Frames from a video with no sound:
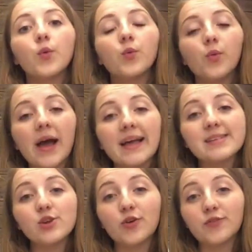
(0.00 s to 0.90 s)
Where's
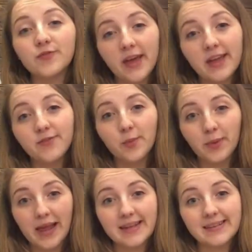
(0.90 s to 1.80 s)
your favourite
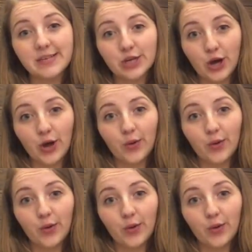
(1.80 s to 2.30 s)
place to go?